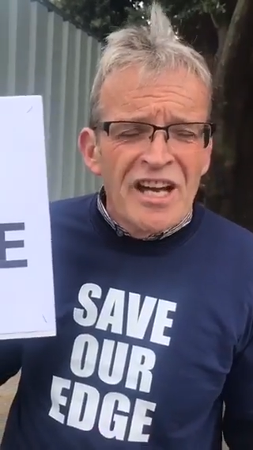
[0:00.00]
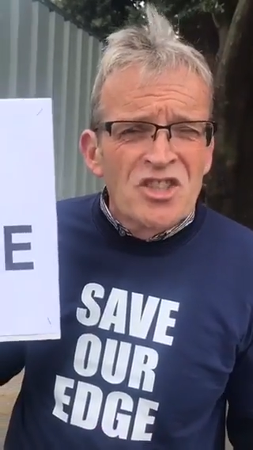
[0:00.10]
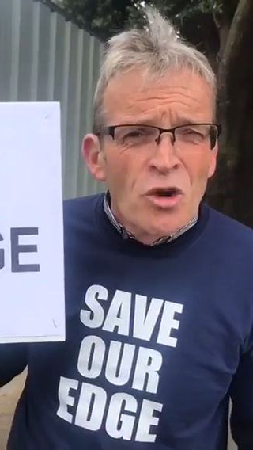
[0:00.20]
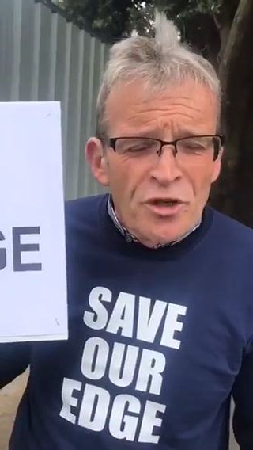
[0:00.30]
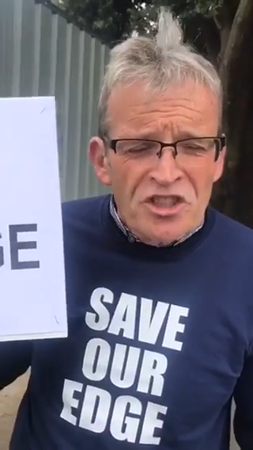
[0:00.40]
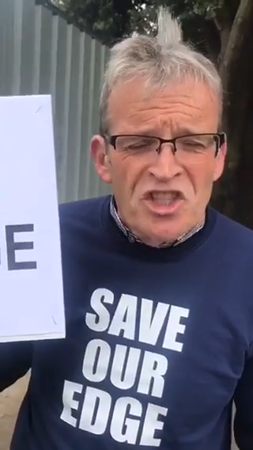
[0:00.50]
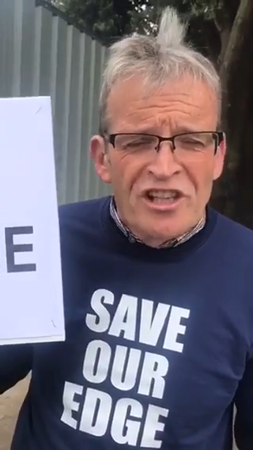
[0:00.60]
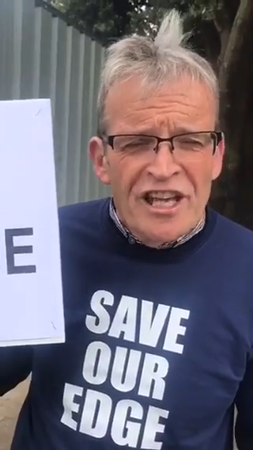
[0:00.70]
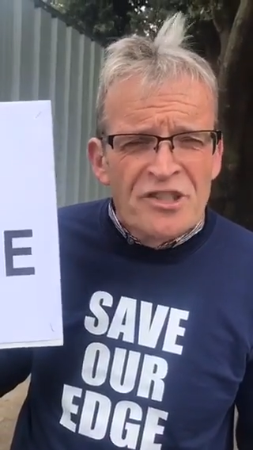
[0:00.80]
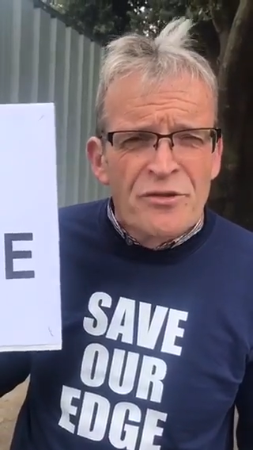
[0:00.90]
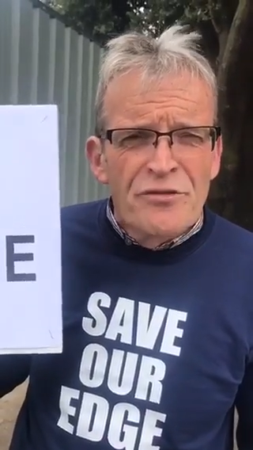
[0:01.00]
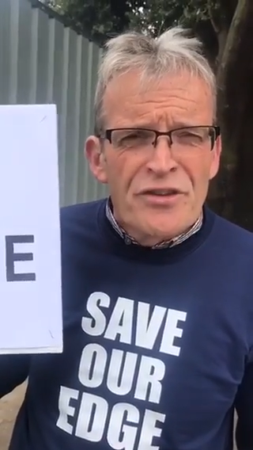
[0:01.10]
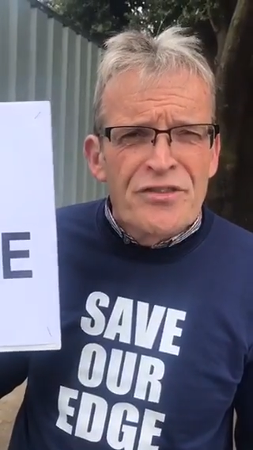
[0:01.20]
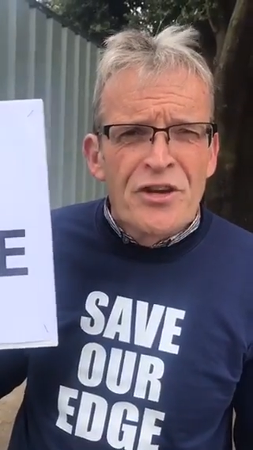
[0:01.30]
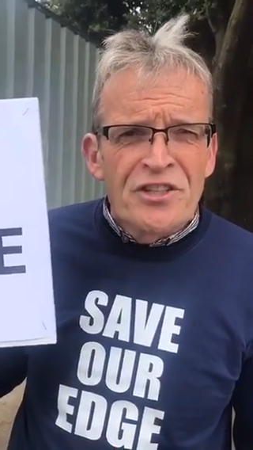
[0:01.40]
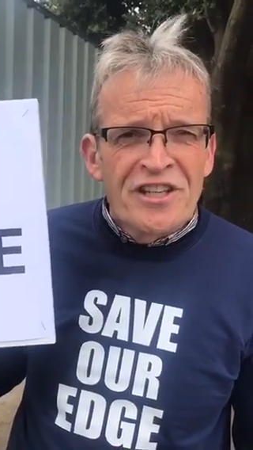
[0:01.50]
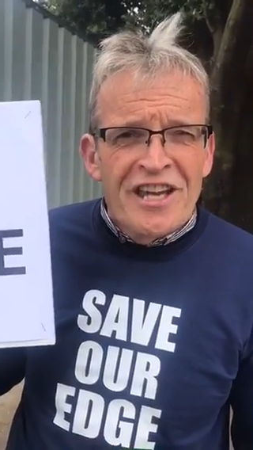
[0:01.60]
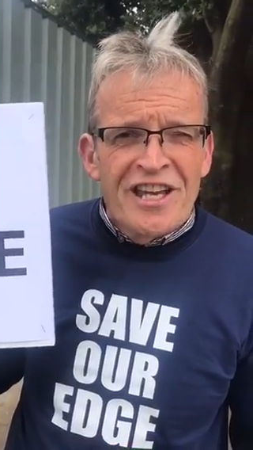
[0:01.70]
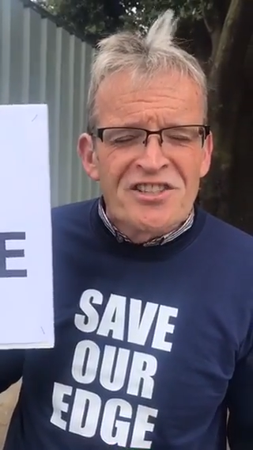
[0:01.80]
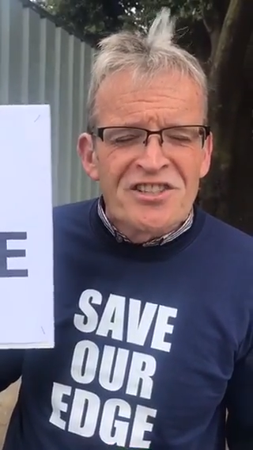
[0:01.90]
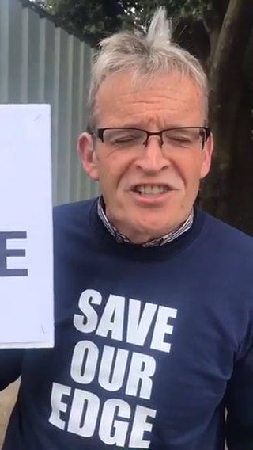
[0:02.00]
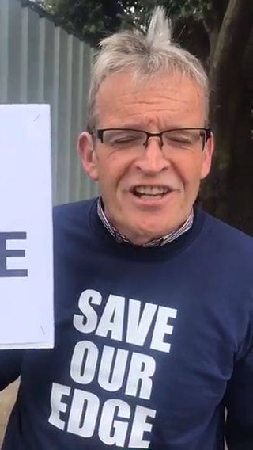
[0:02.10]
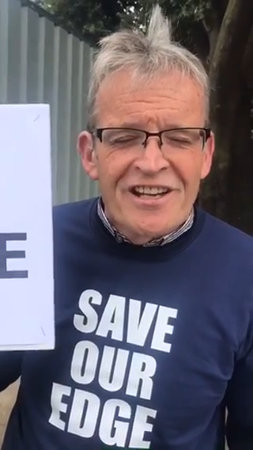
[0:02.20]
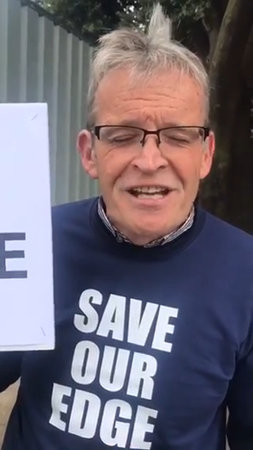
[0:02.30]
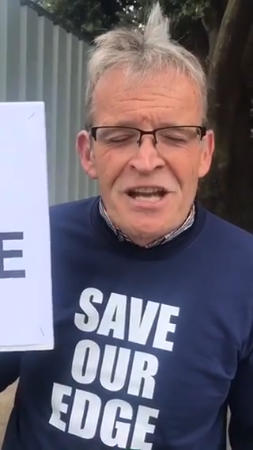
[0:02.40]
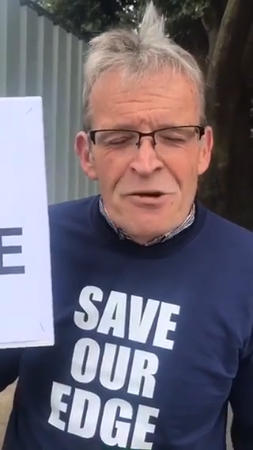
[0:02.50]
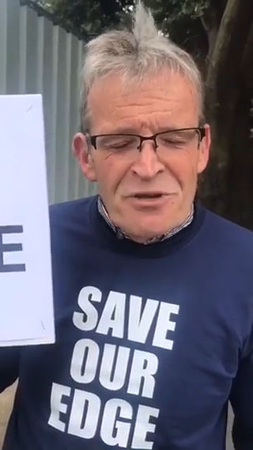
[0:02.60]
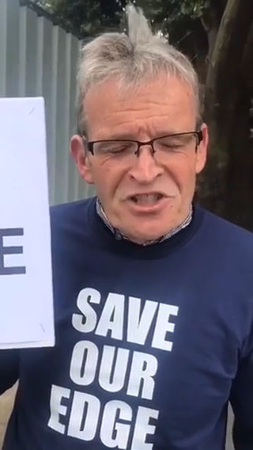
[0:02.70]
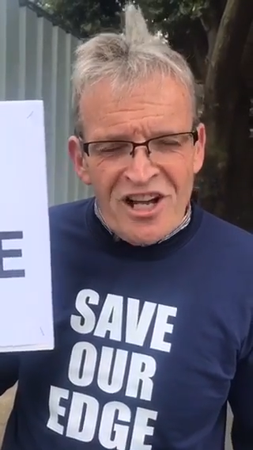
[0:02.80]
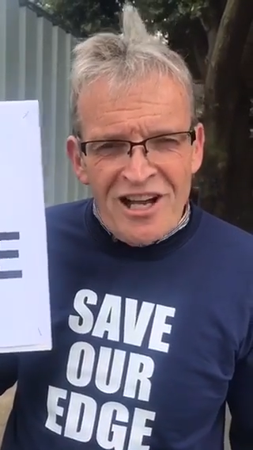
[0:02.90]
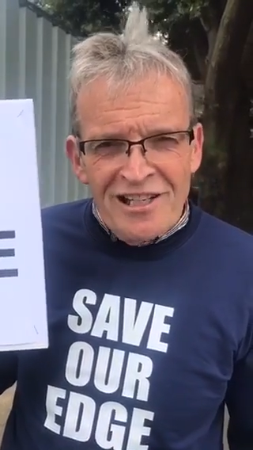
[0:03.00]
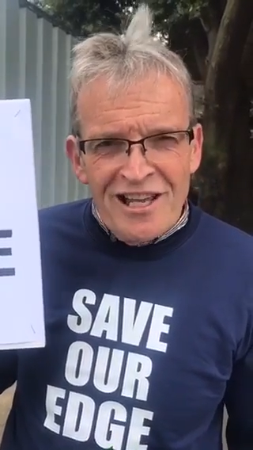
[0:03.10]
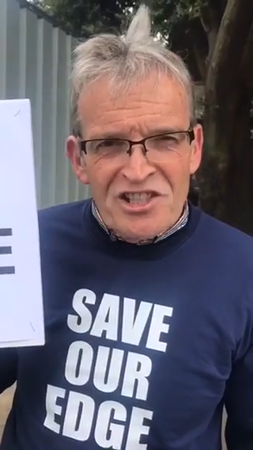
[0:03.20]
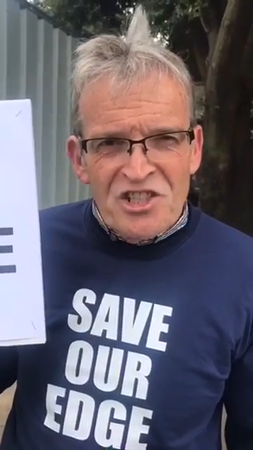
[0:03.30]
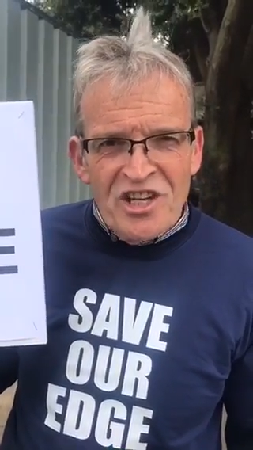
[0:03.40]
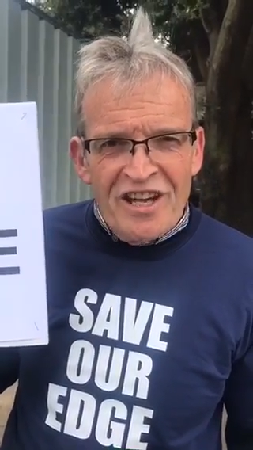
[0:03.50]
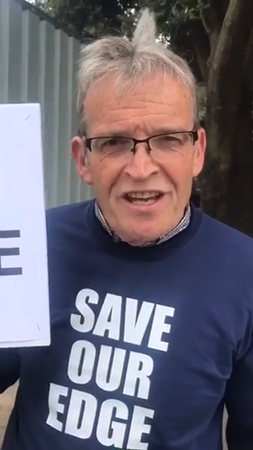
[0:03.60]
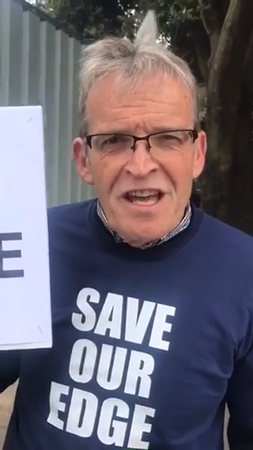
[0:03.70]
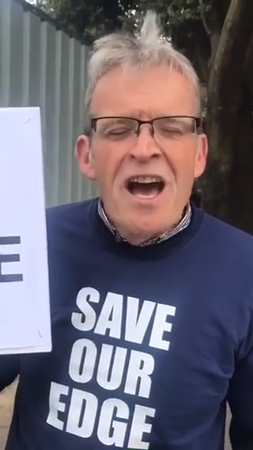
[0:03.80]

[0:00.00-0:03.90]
I taught at Chiltern Edge for over 30 years until I retired last year.